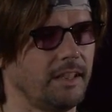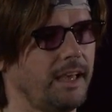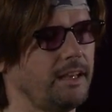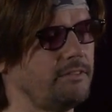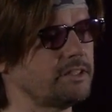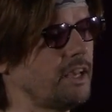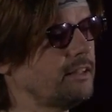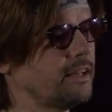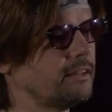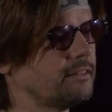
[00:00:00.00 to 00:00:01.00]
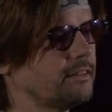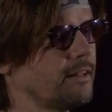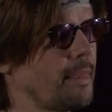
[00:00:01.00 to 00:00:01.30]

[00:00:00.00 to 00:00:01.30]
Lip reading: And having said that,